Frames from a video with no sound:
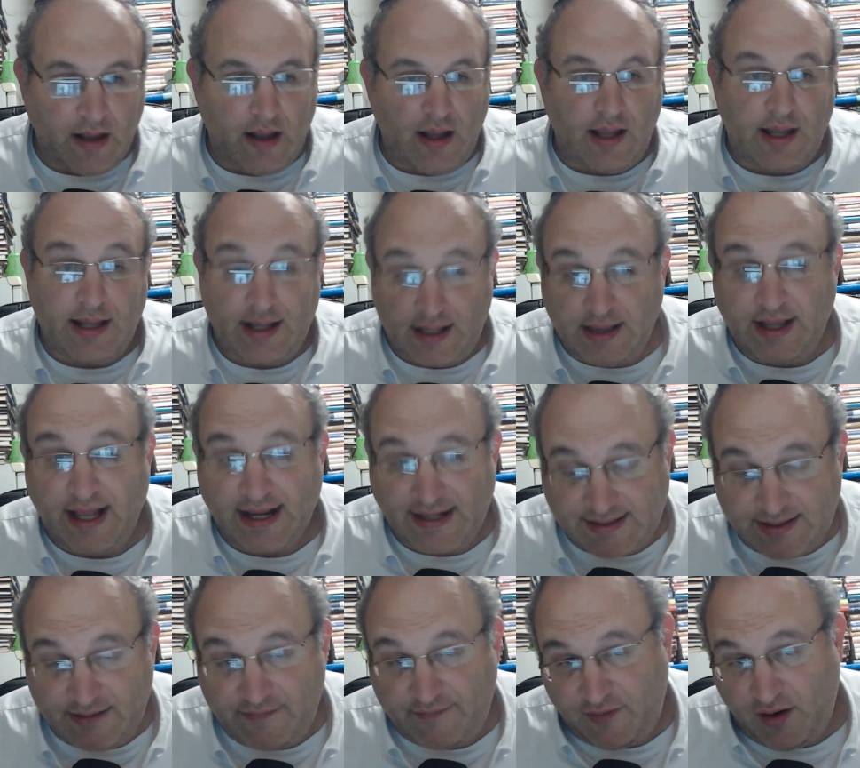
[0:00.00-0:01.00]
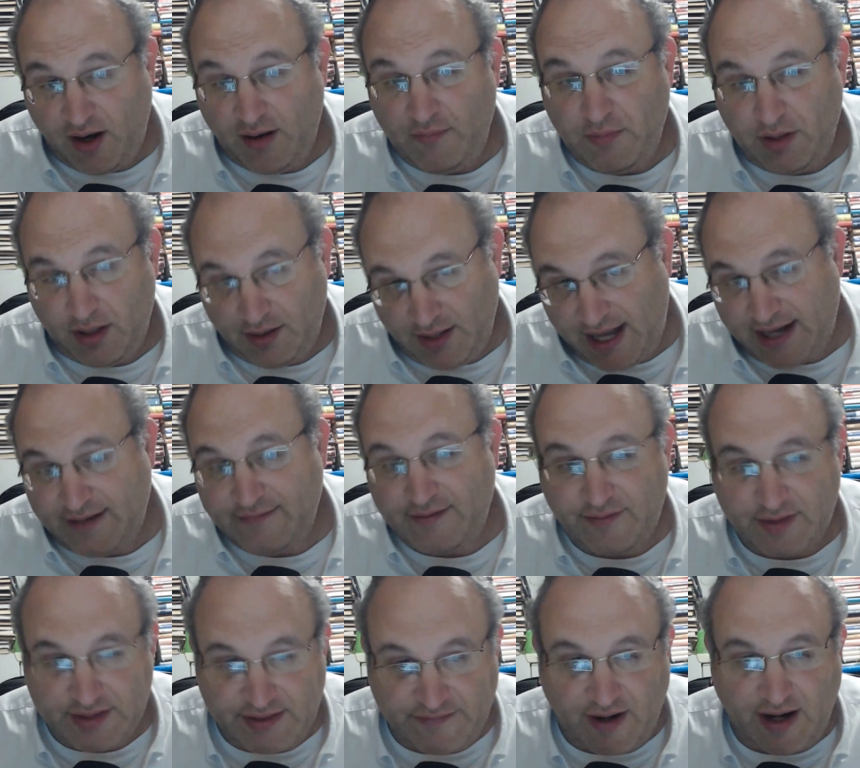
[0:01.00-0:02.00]
He collects it from a lot of
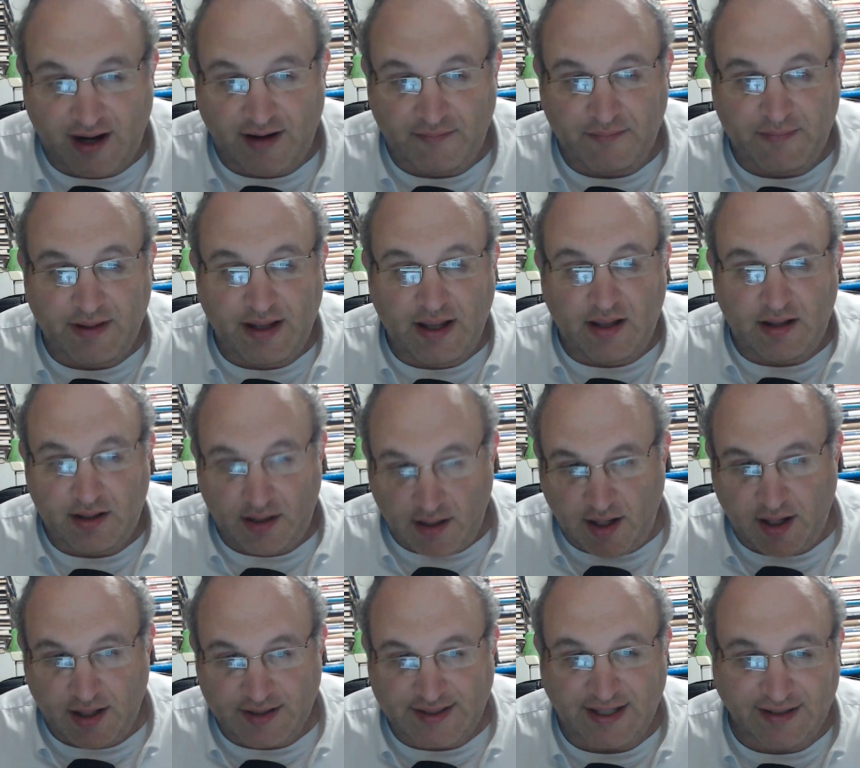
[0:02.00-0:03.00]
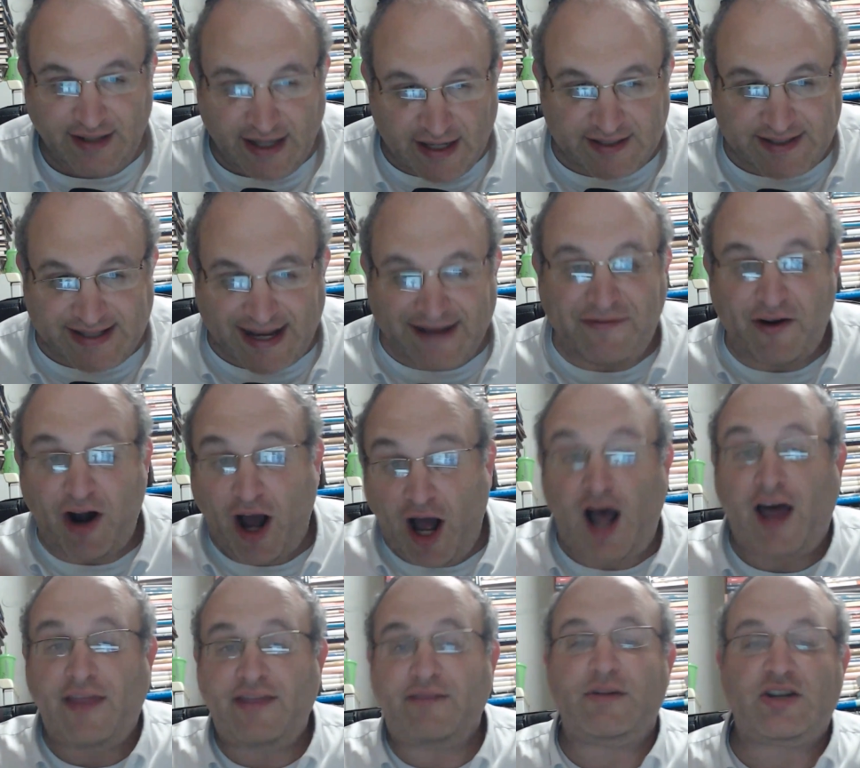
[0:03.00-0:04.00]
different Sfarim. It's a Likut Sefer
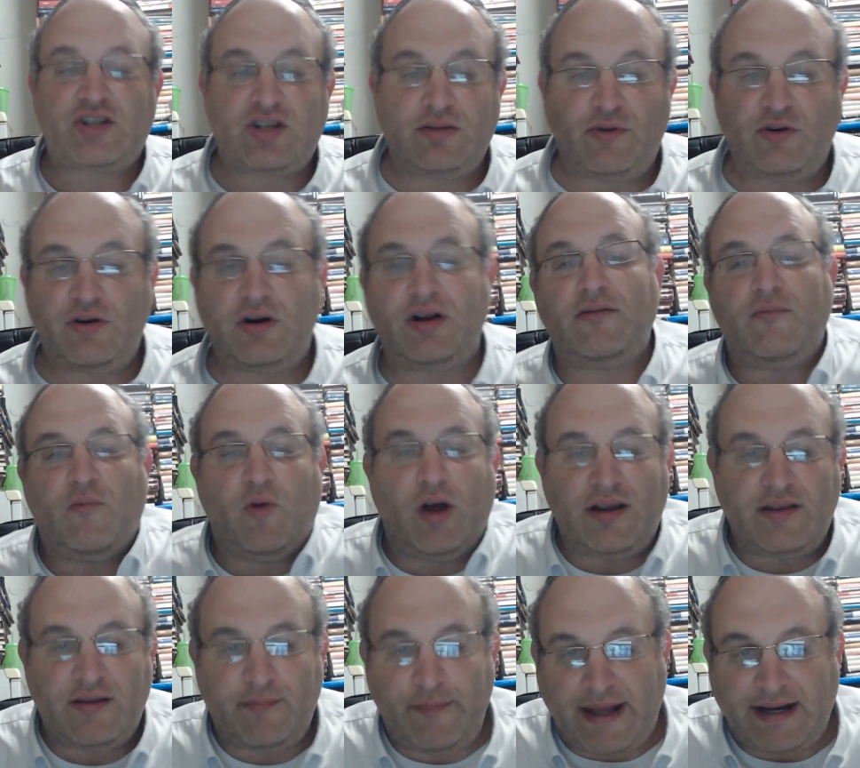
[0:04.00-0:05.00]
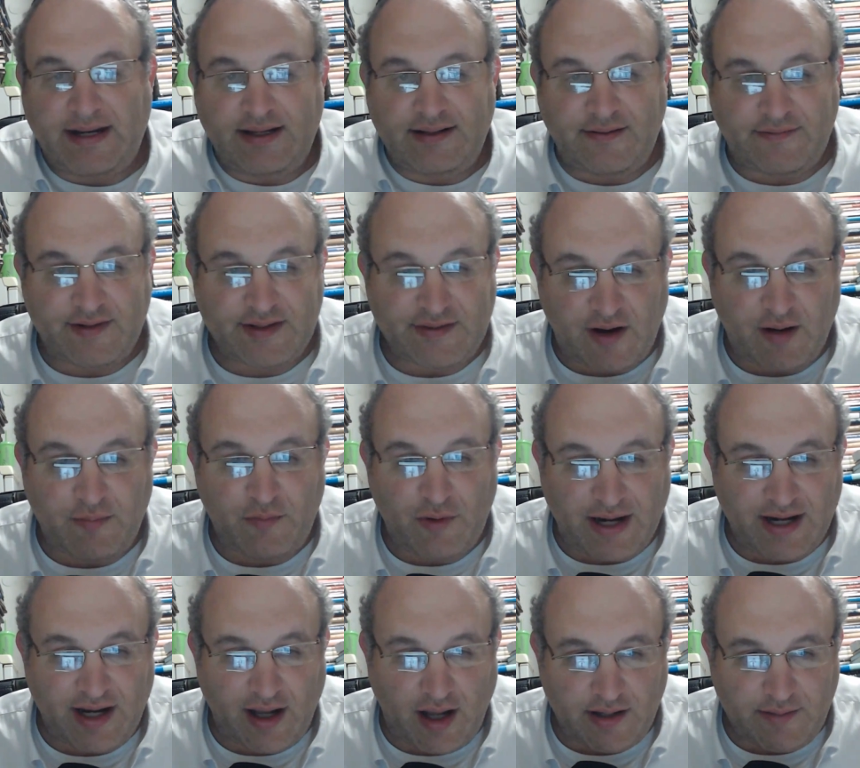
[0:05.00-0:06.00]
on the Mishnah Berurah, one of the many different Sfarim
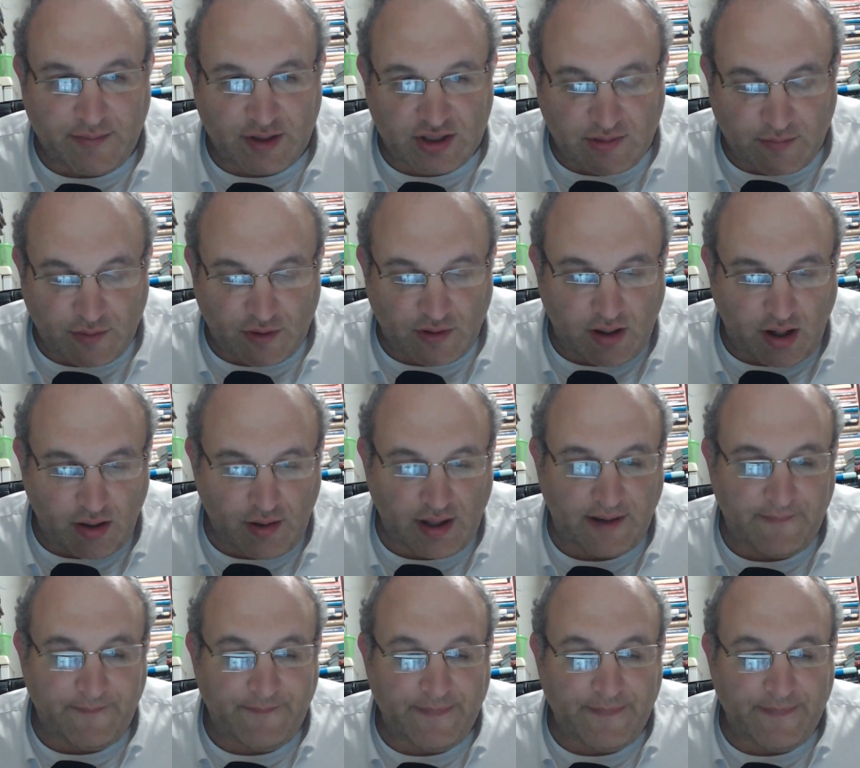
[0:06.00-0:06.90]
already on the Mishnah Berurah. Okay.